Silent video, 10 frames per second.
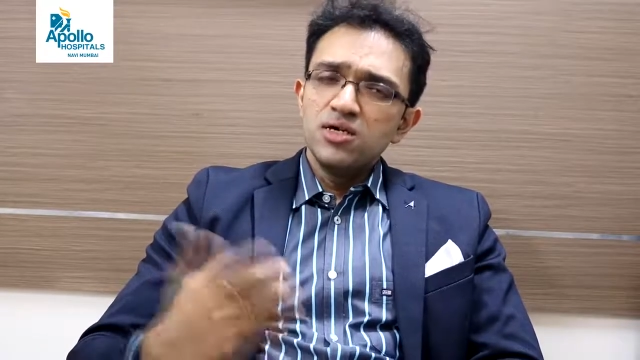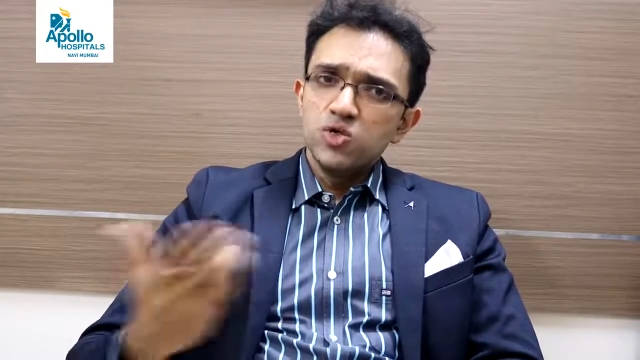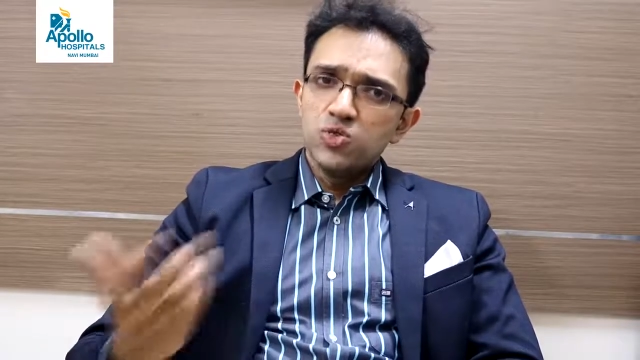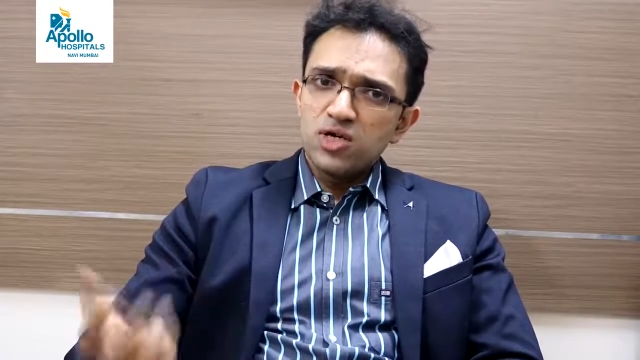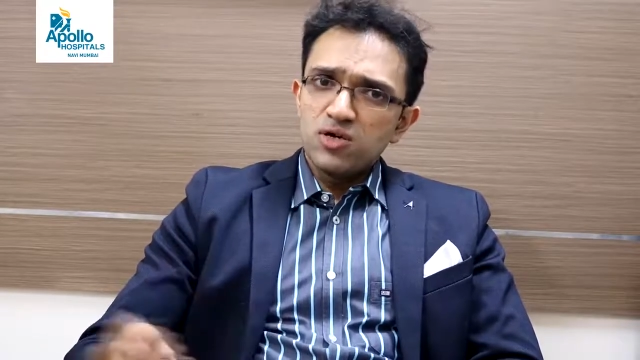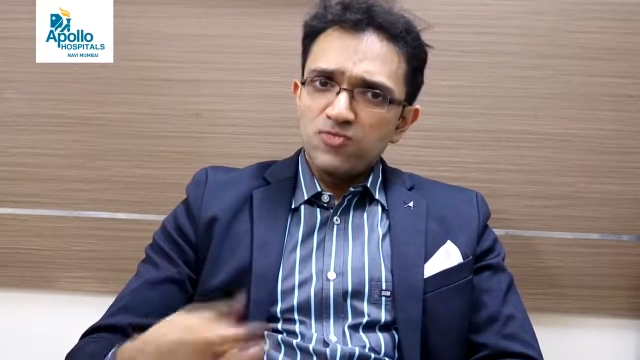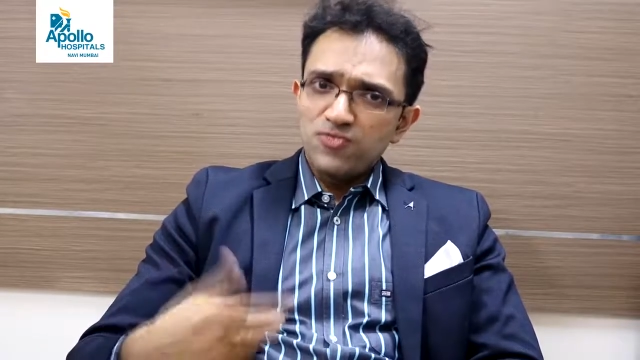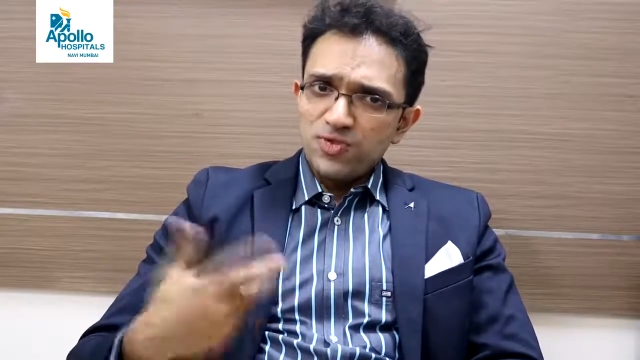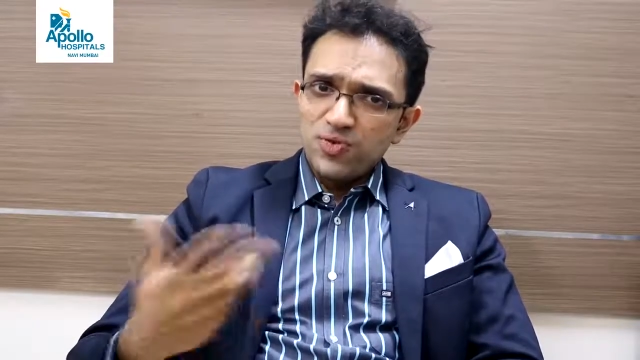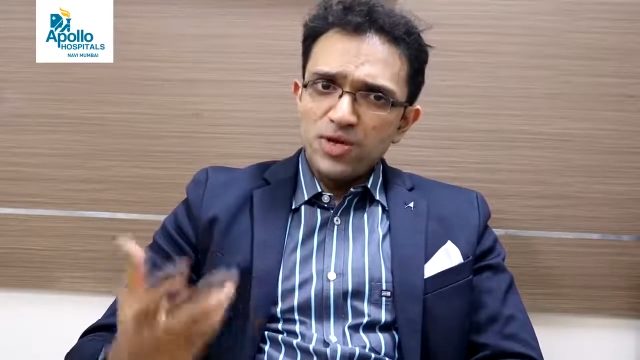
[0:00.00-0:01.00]
using
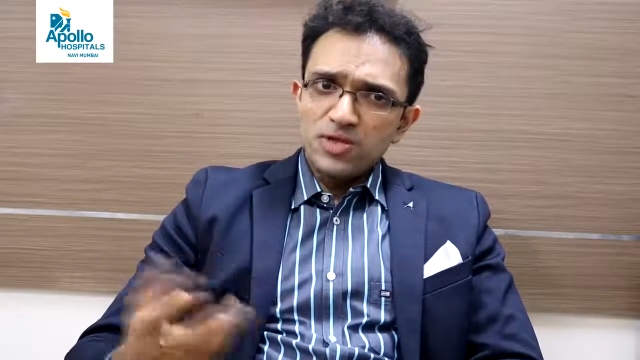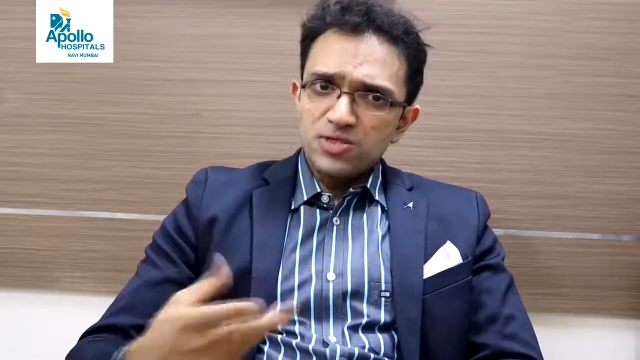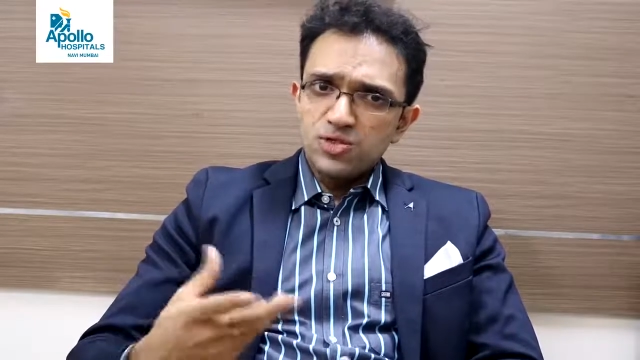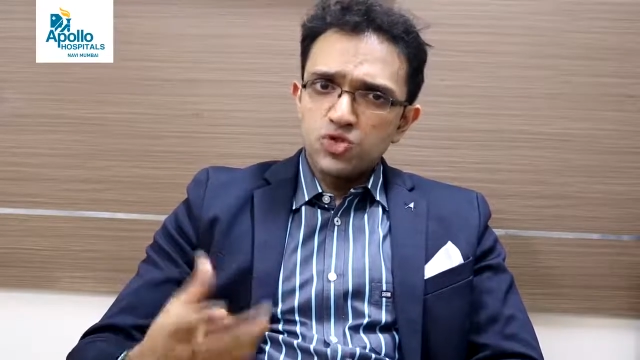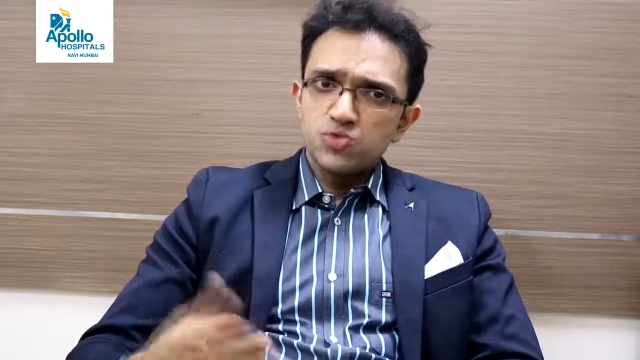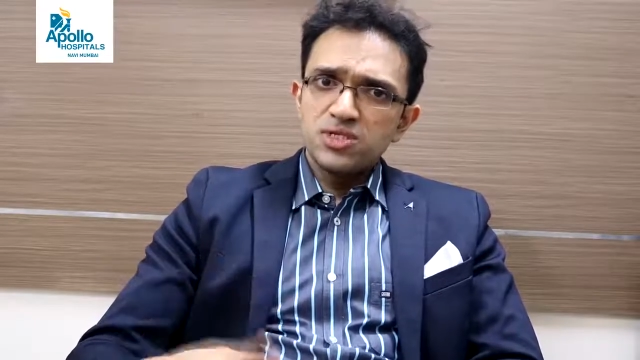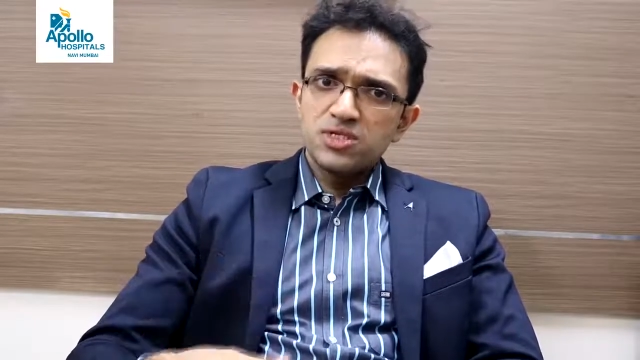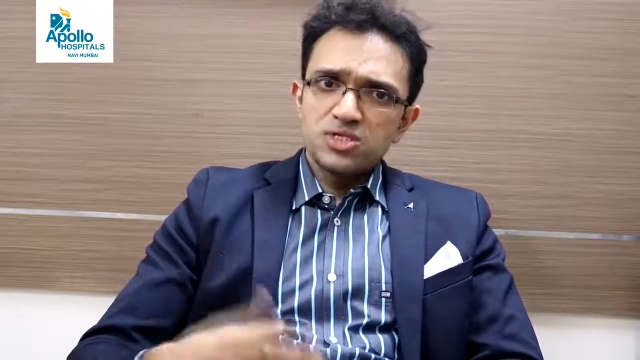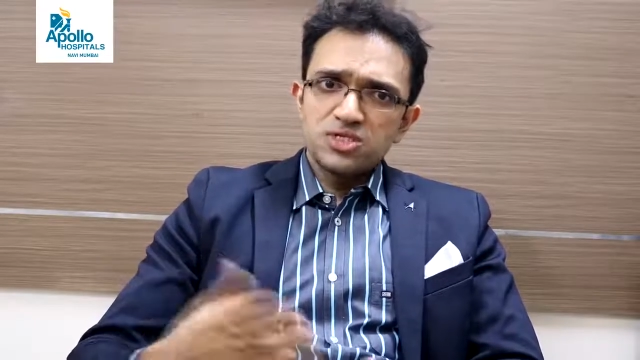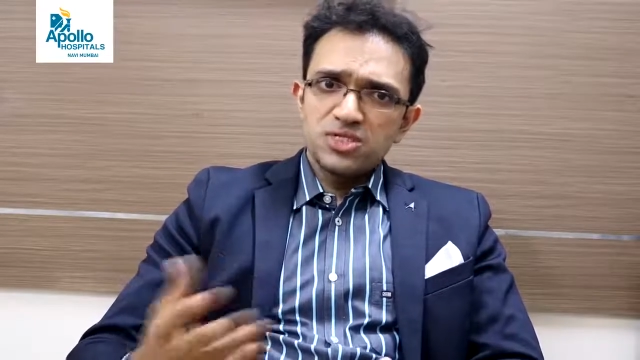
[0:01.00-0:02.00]
of various
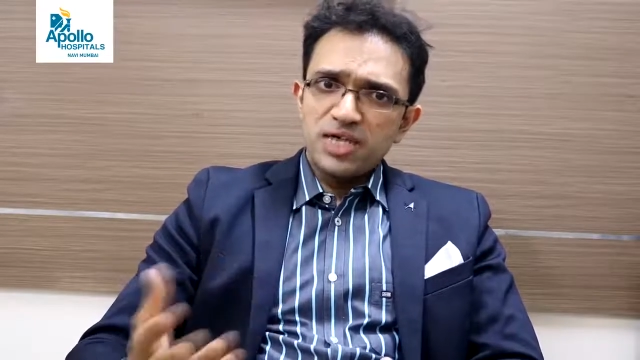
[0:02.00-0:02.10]
instruments such as a